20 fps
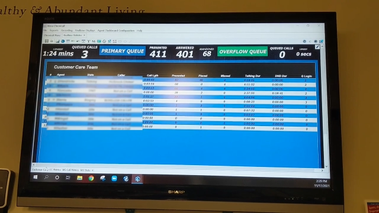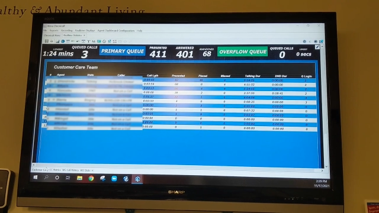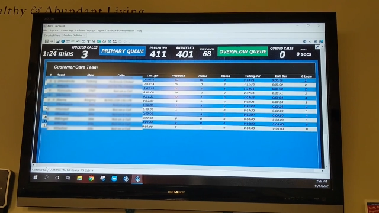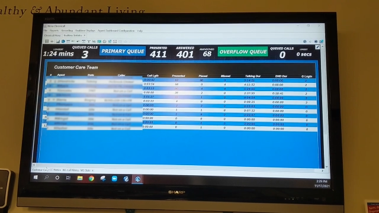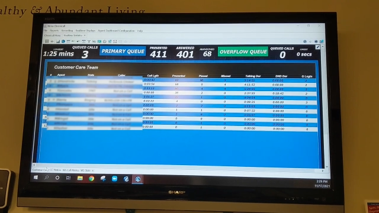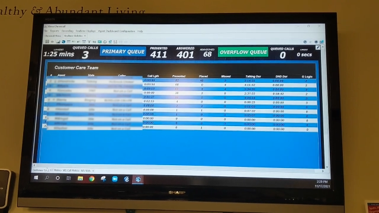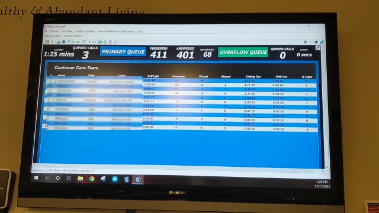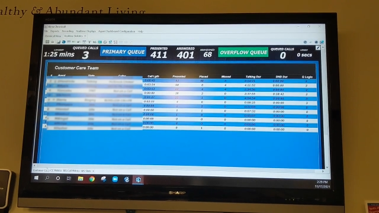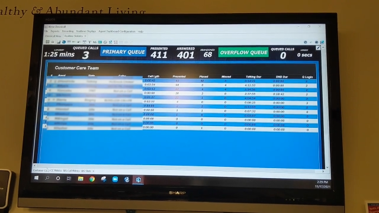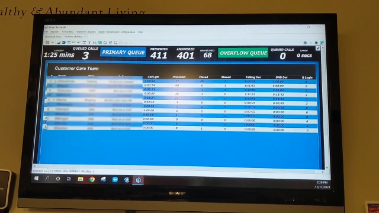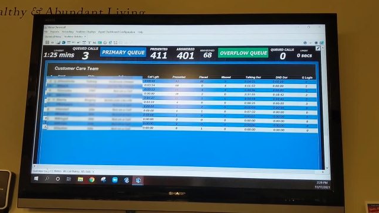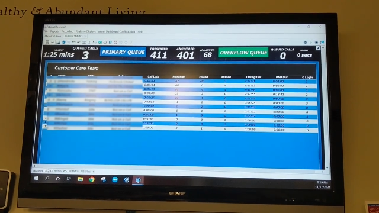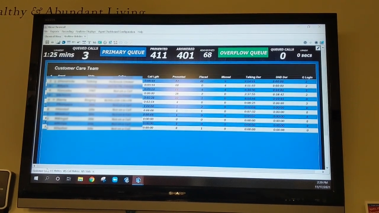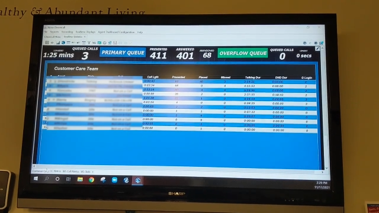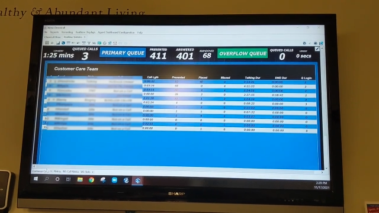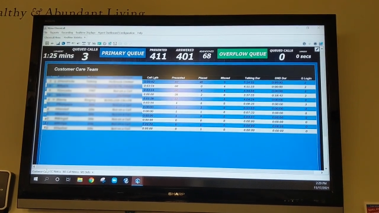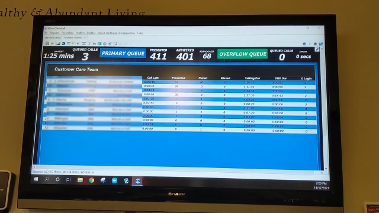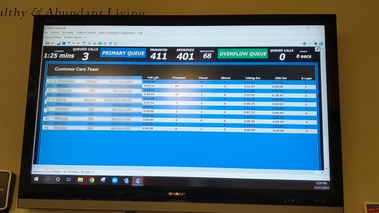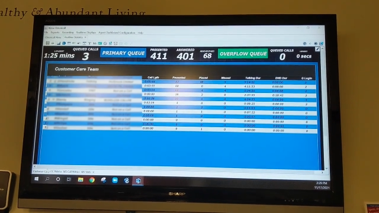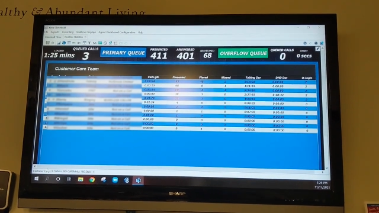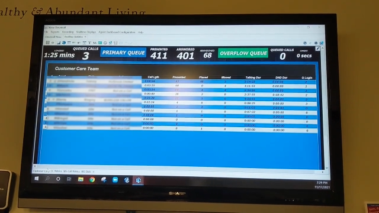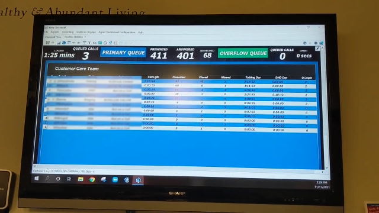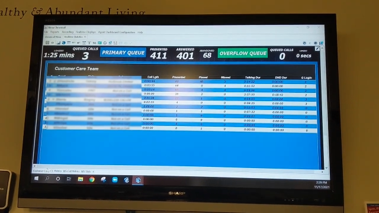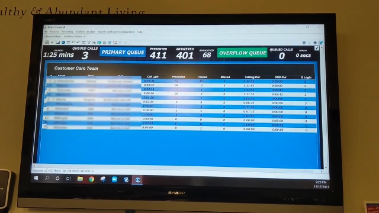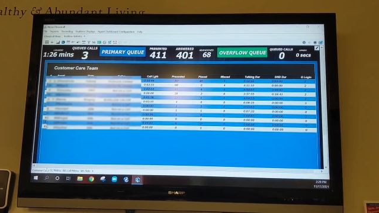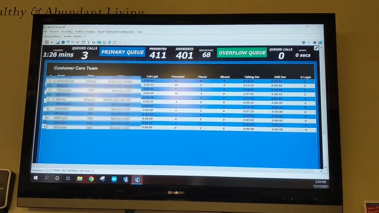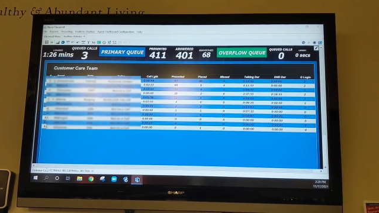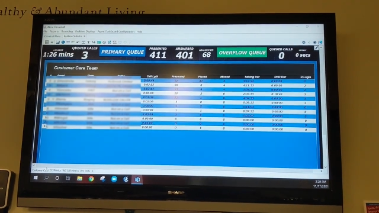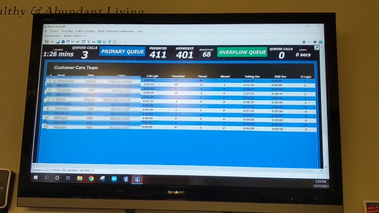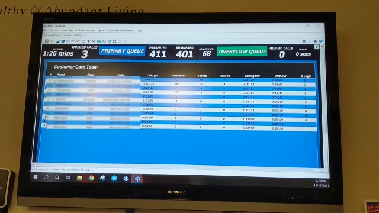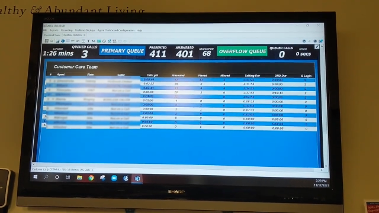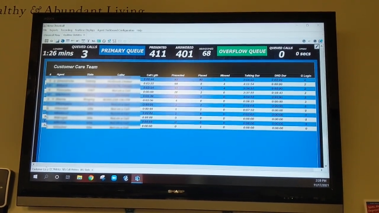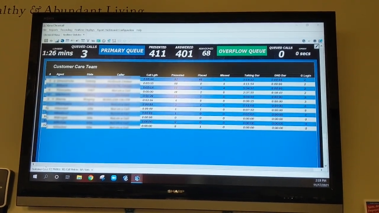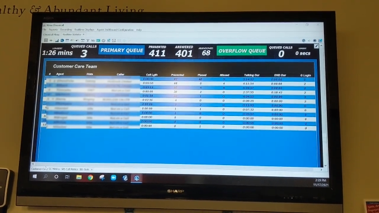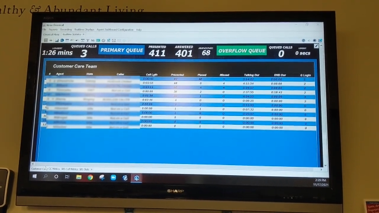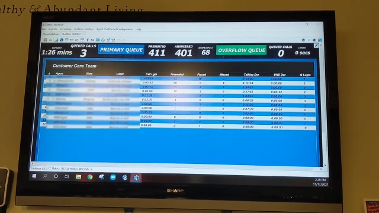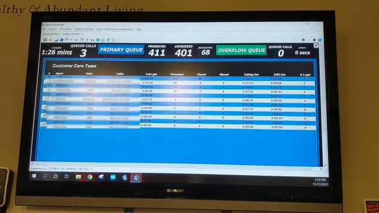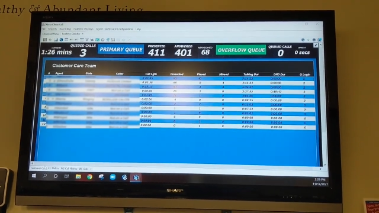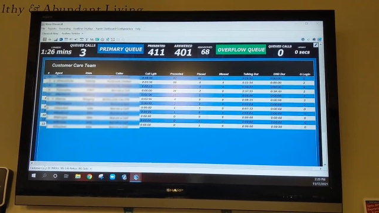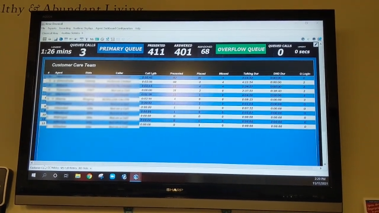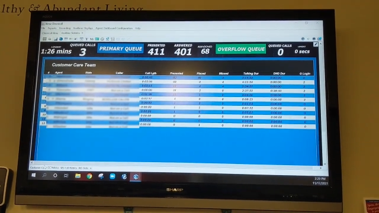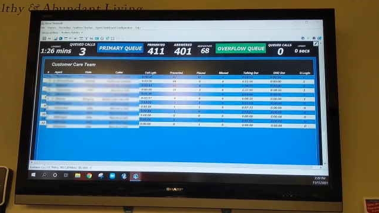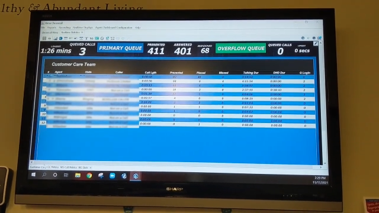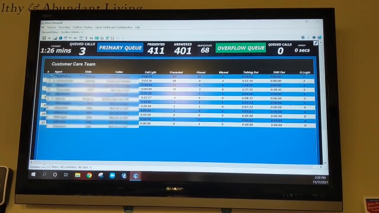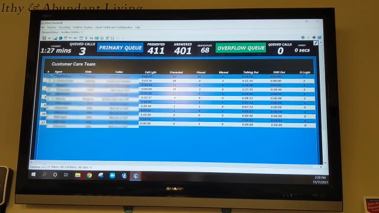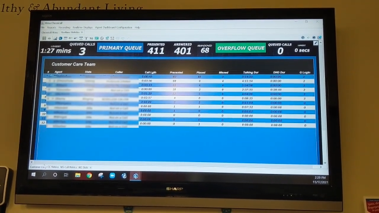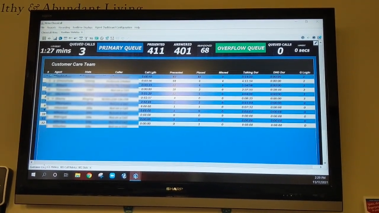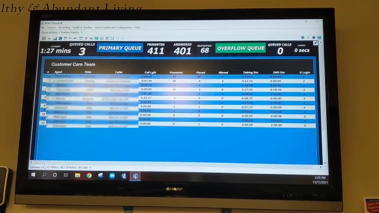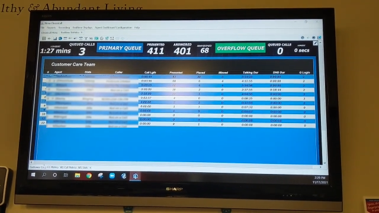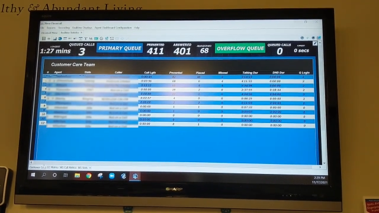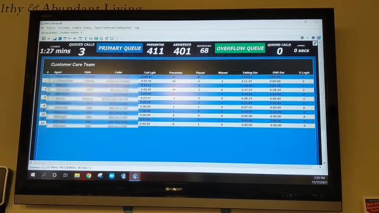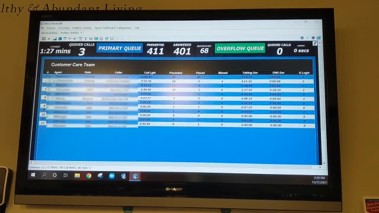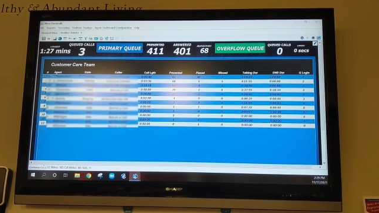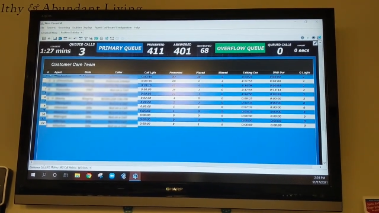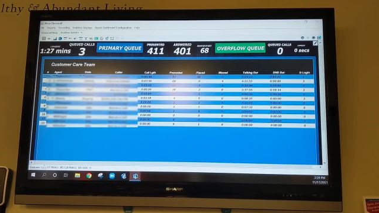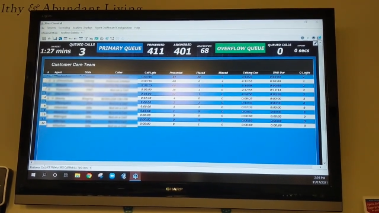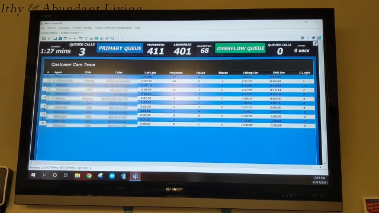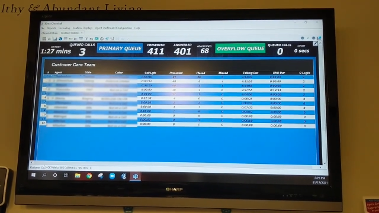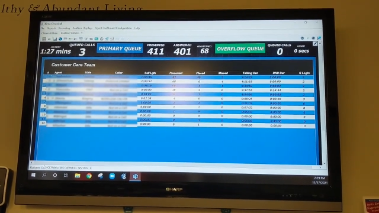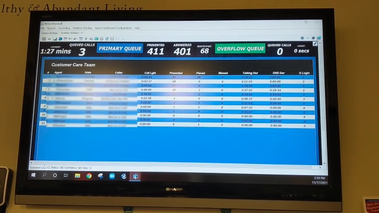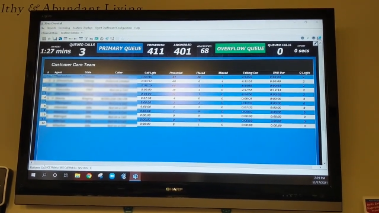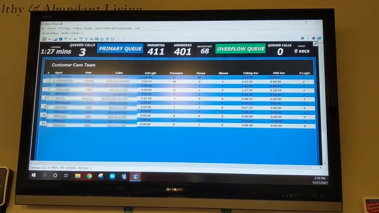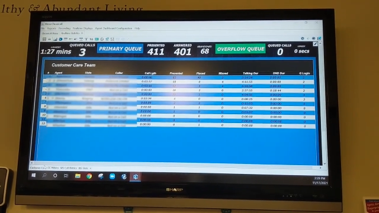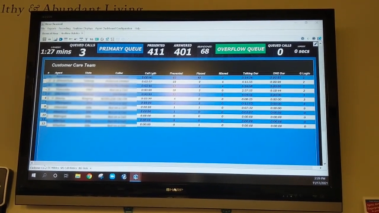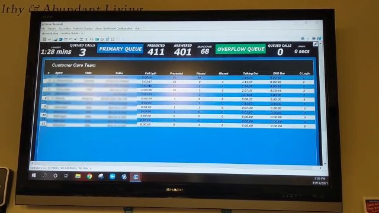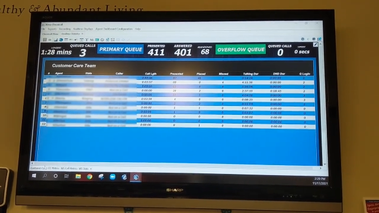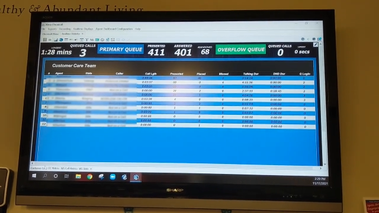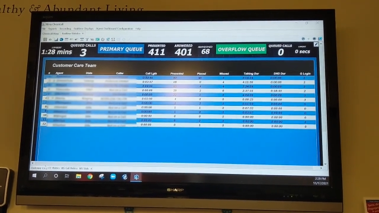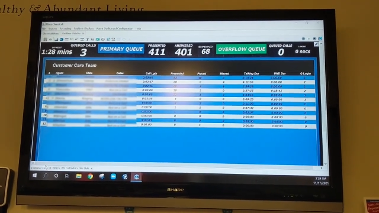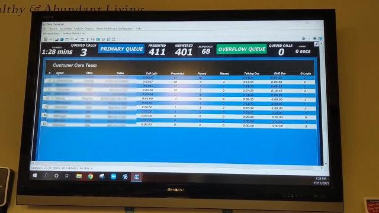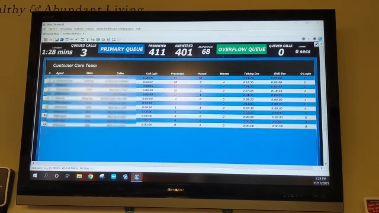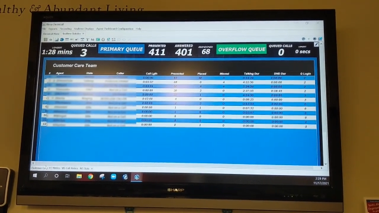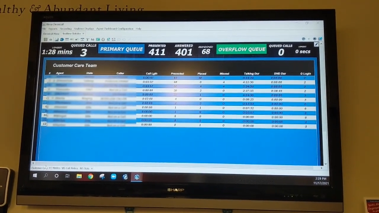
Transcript: No face is visible, so there are no lips to read.